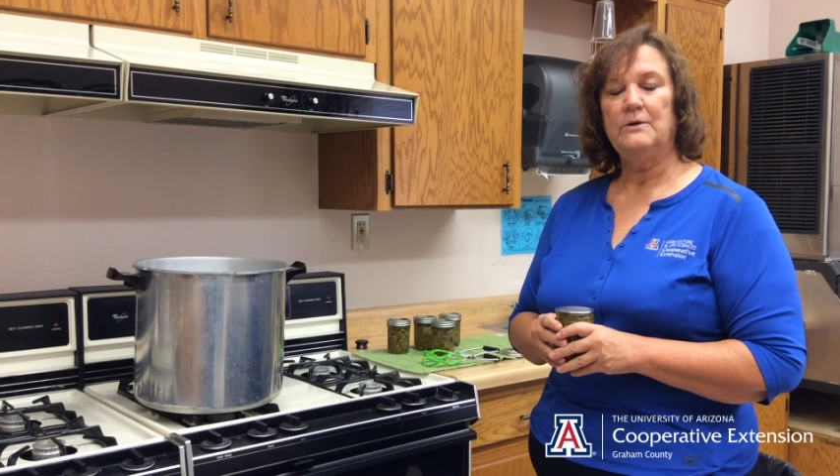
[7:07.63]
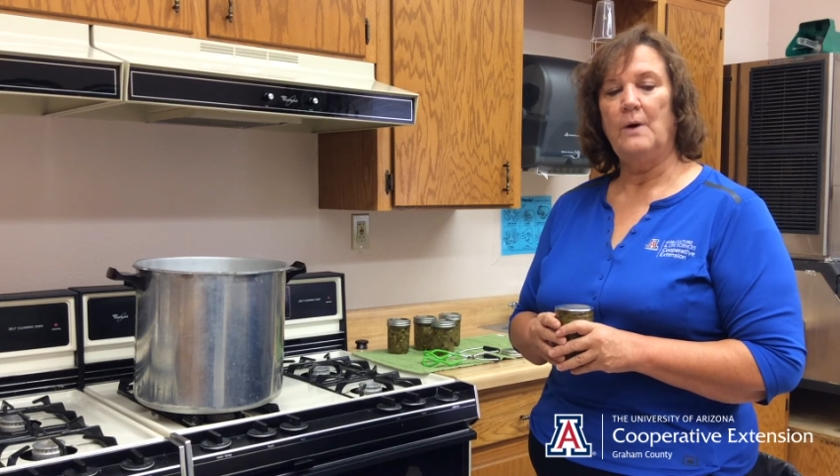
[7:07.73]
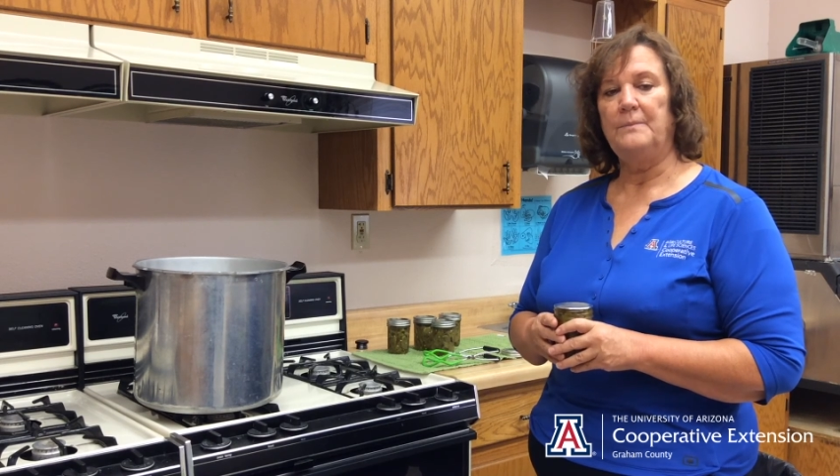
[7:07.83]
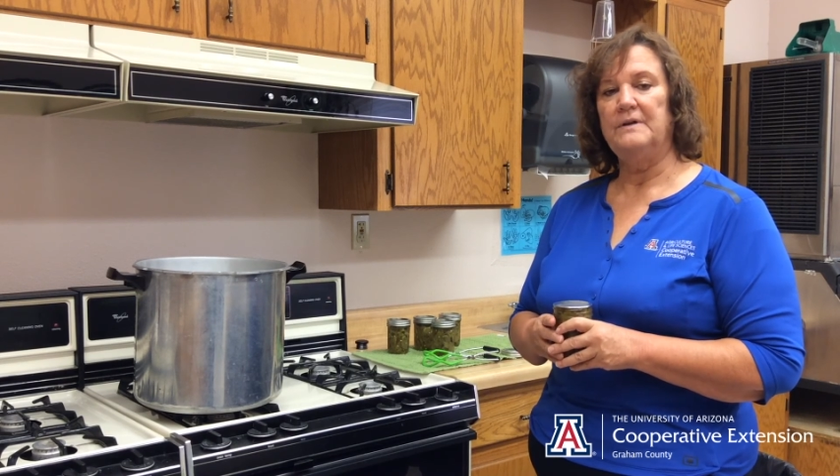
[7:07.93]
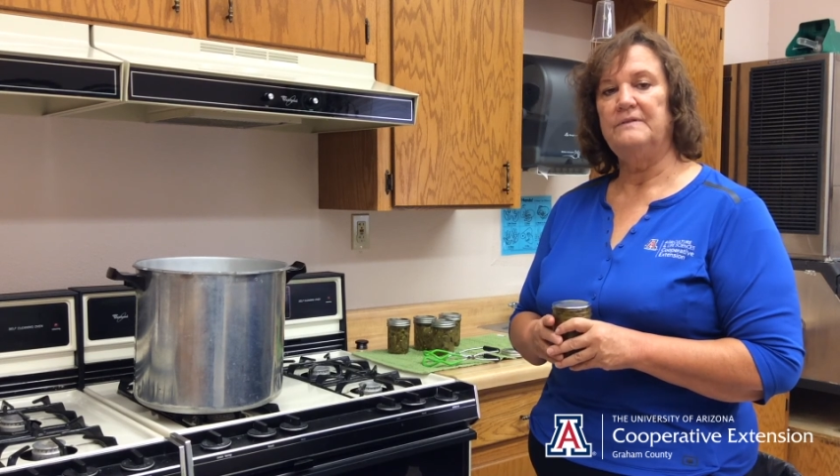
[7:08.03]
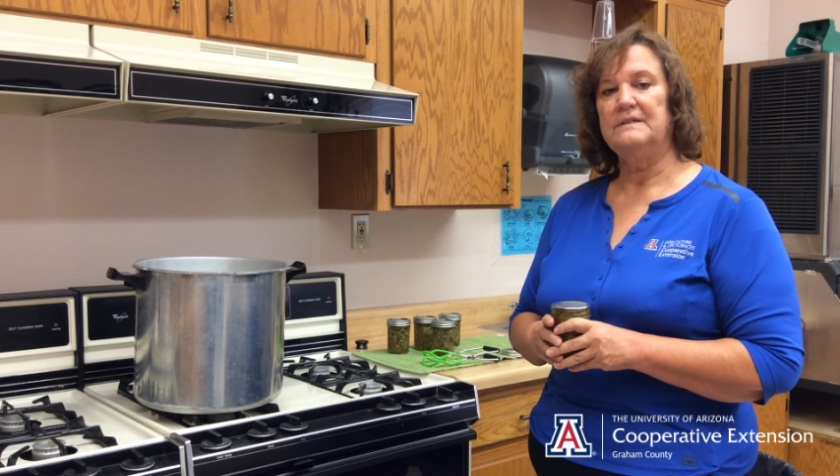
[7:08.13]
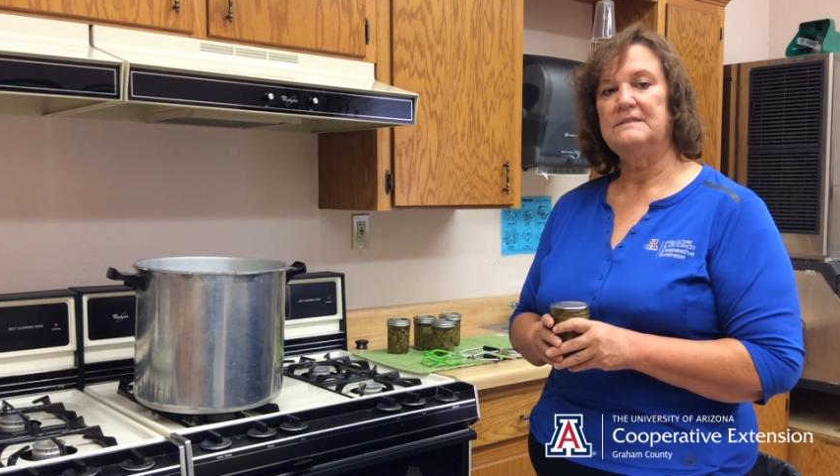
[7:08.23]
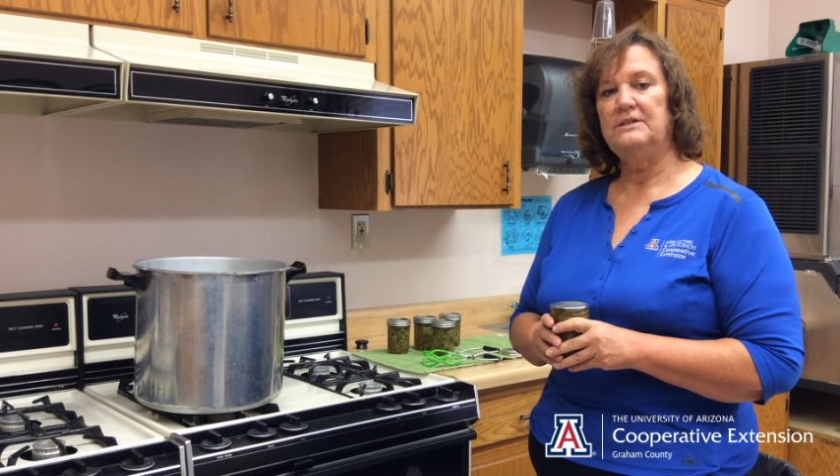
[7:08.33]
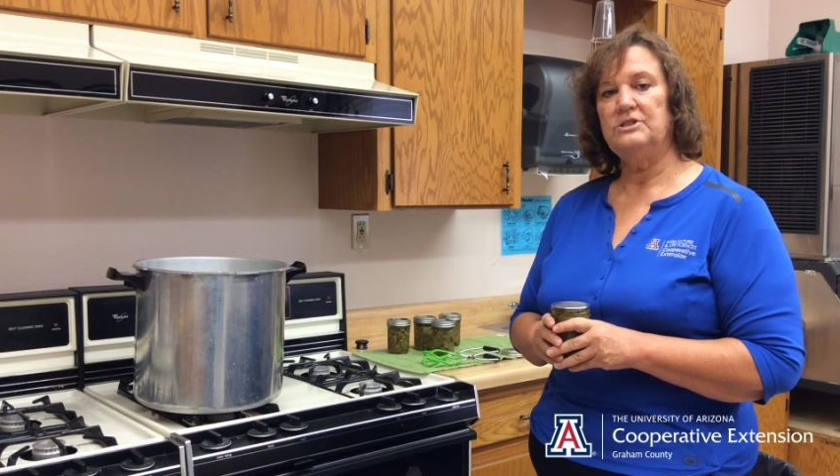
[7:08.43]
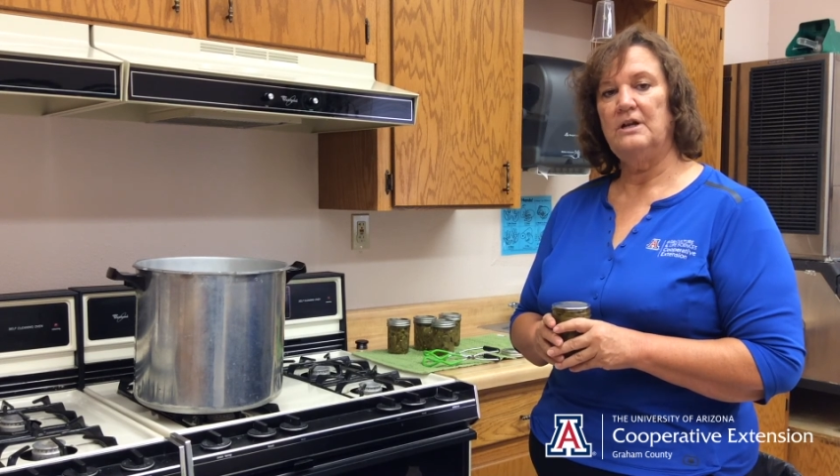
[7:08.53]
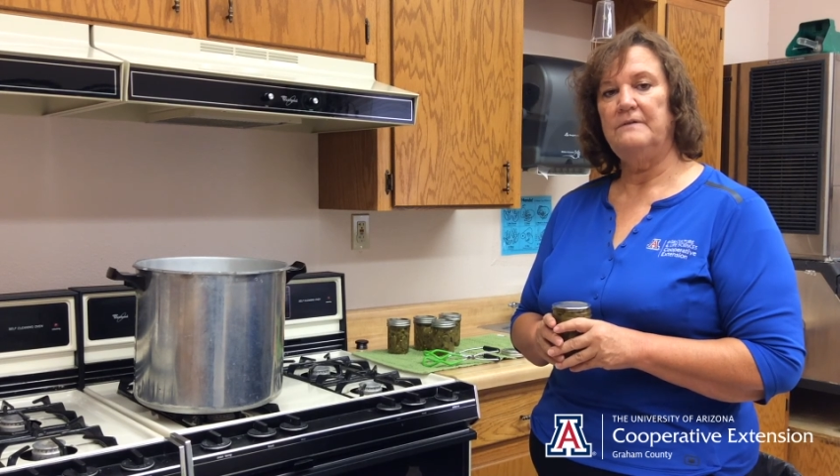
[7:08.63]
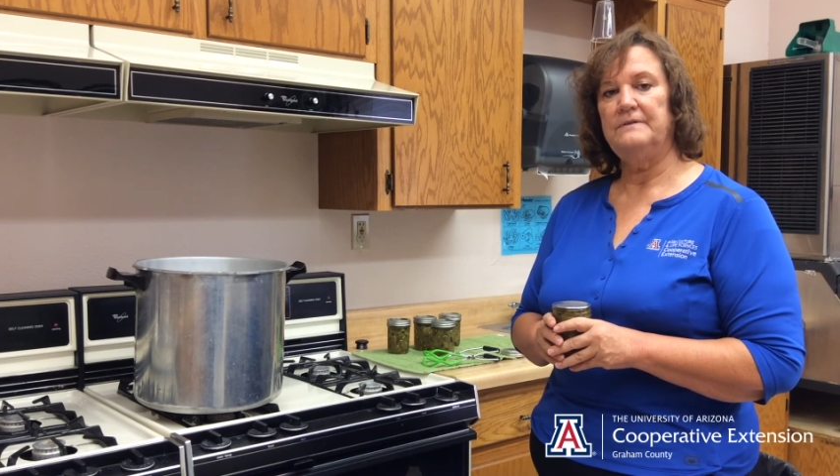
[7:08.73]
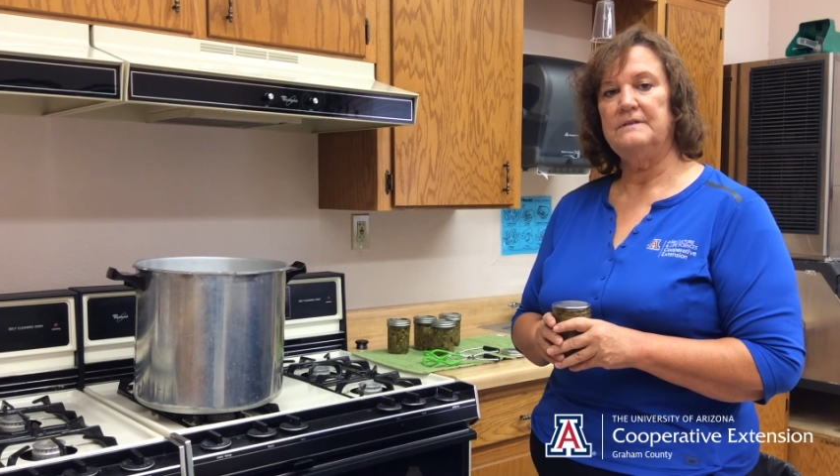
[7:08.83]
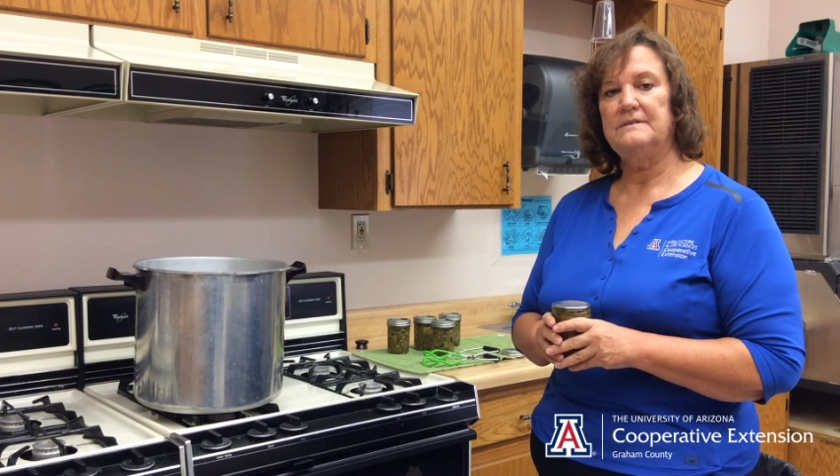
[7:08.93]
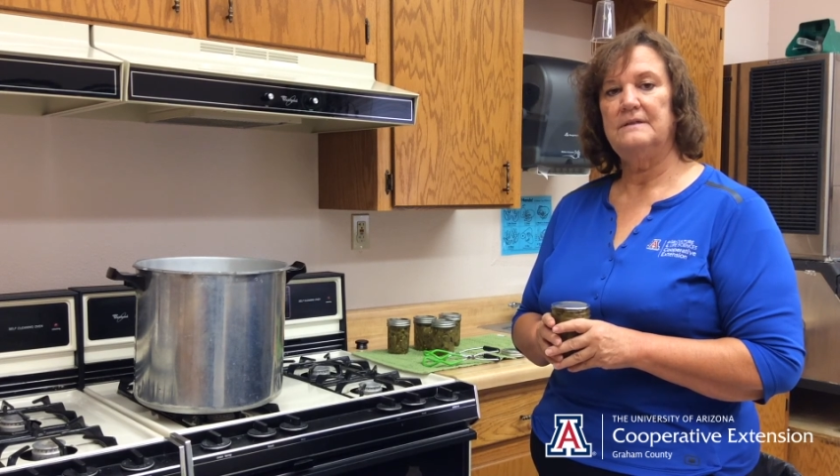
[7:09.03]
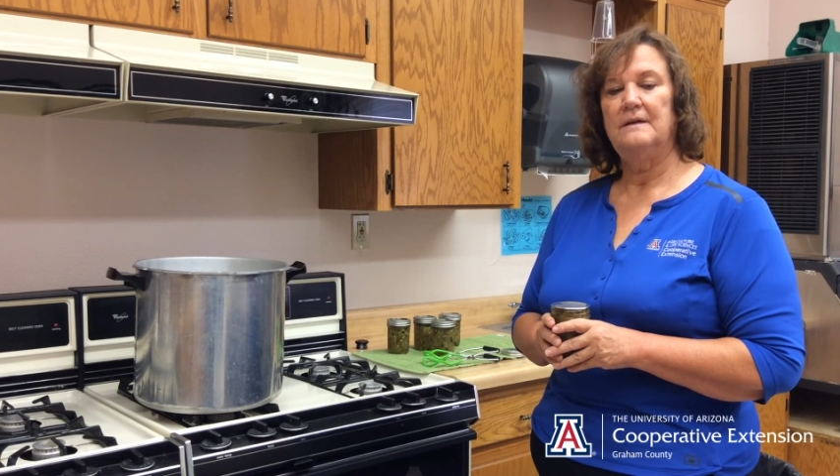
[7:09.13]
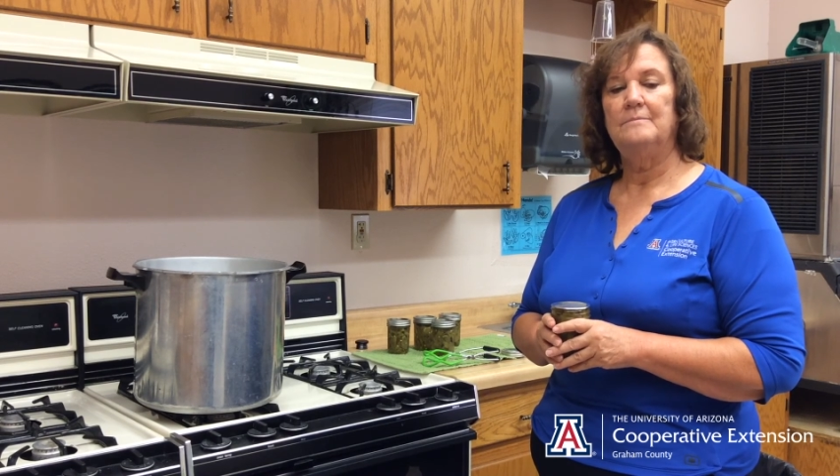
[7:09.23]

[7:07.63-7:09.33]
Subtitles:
Cooperative Extension Office.